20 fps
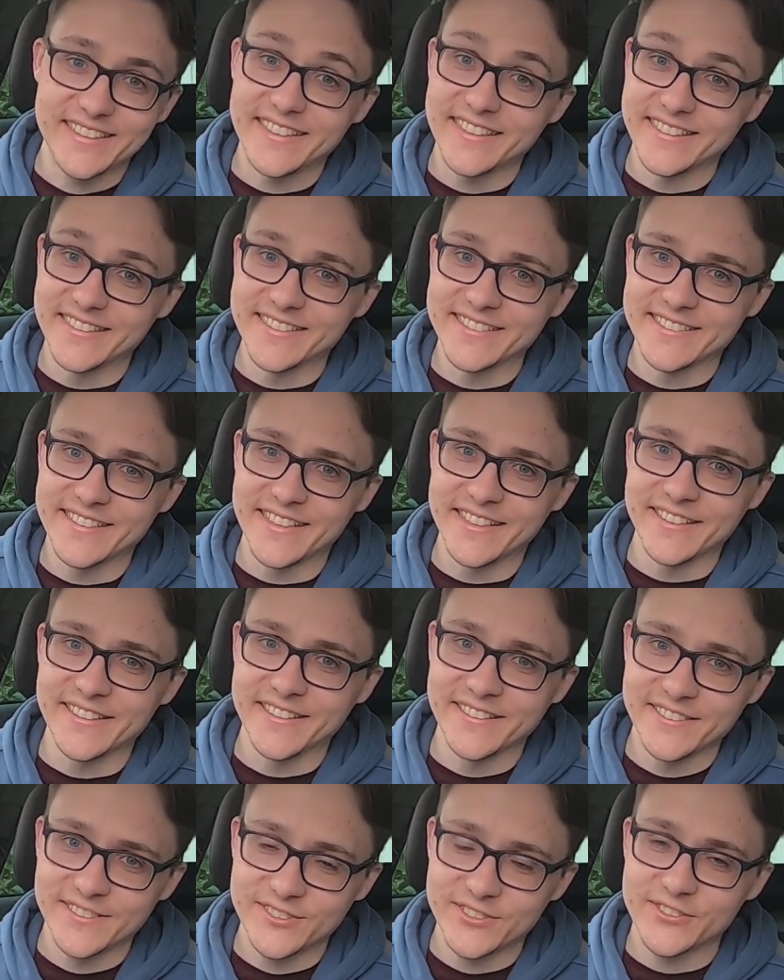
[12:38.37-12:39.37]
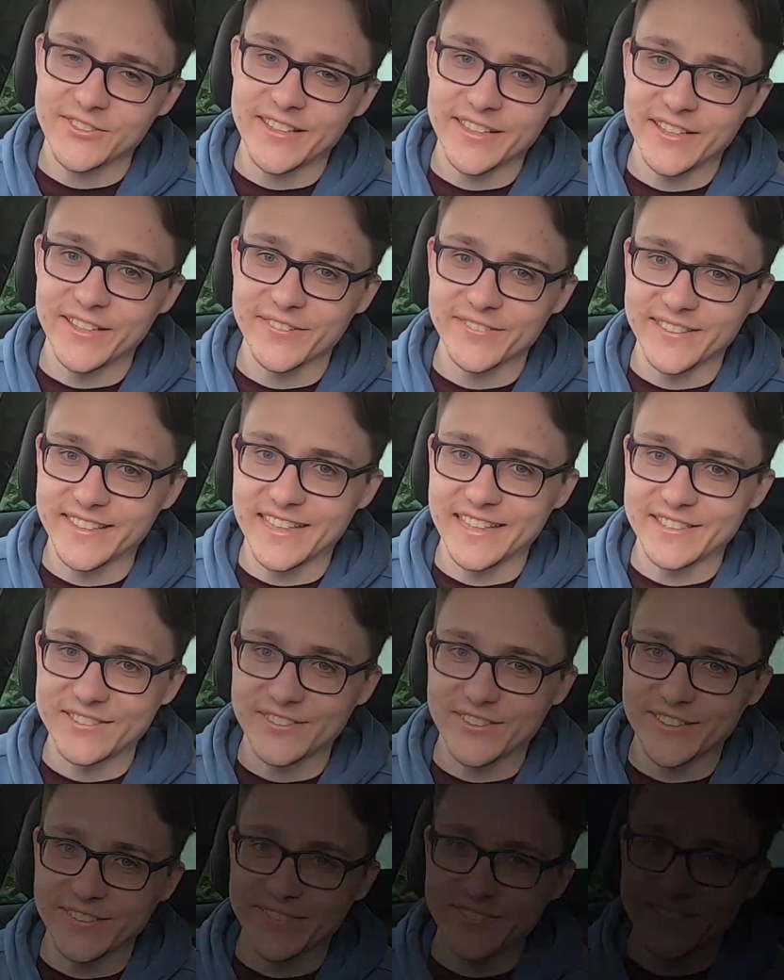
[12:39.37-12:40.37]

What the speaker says: in the sun straight after that drive.